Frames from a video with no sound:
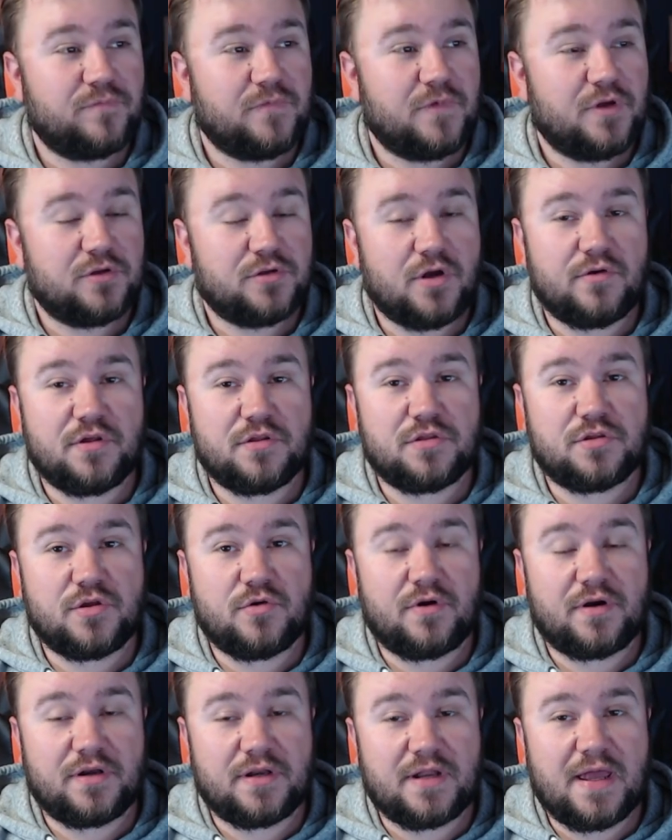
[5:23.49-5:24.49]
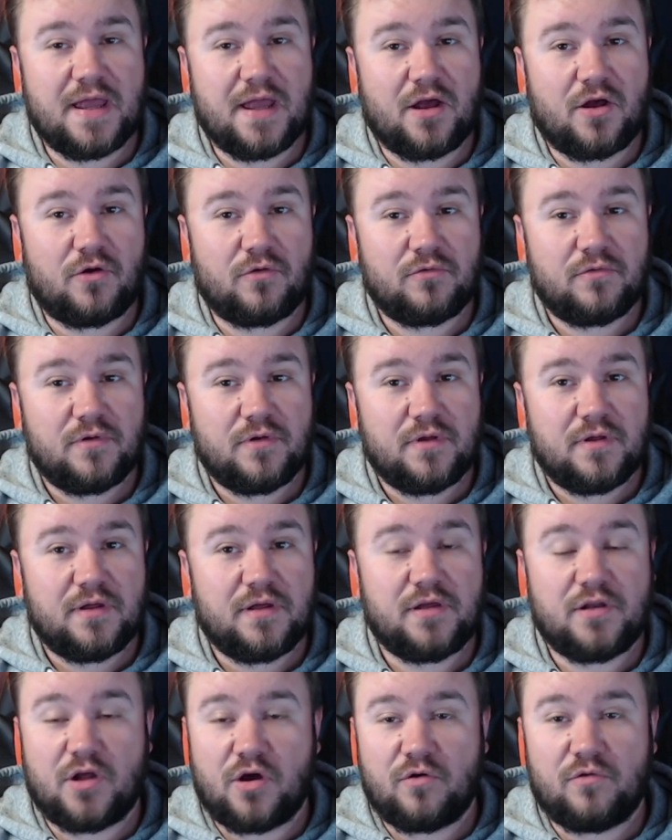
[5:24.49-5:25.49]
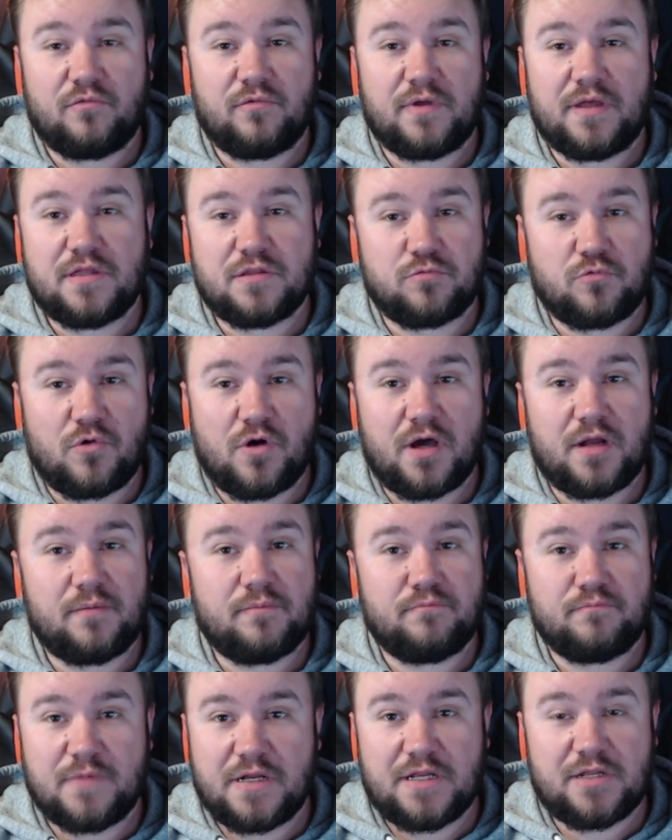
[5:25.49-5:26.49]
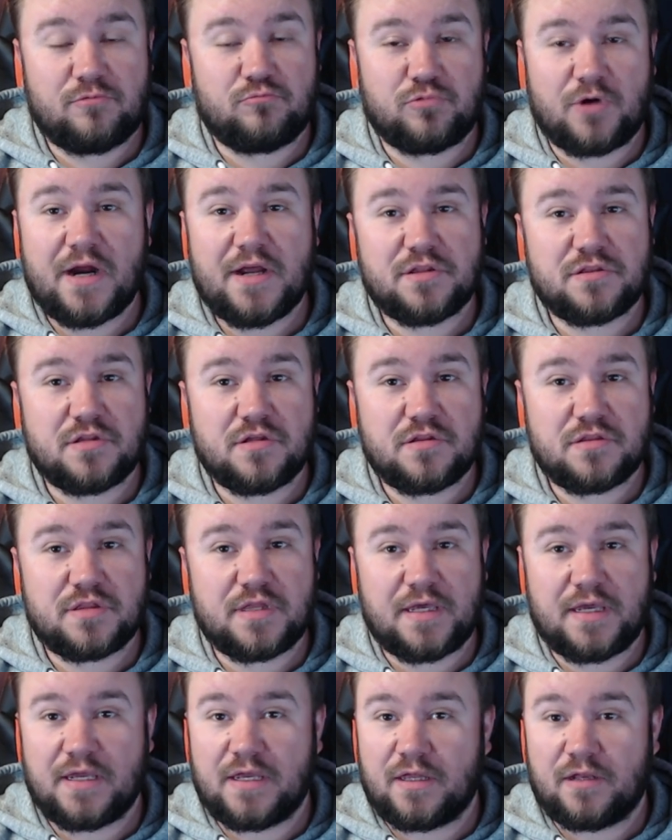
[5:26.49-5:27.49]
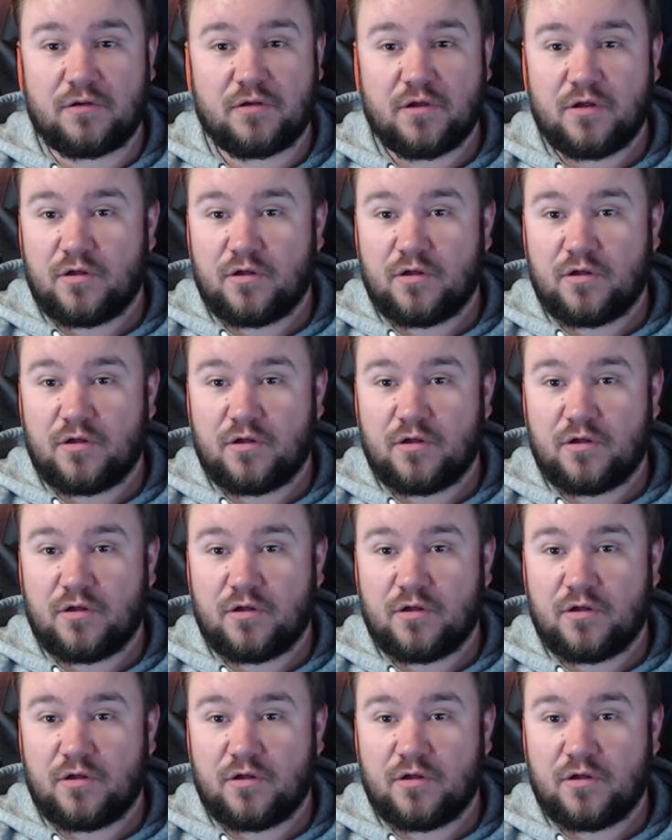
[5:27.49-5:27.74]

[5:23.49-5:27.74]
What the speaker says: Tony Stewart now, you know, he's won many races in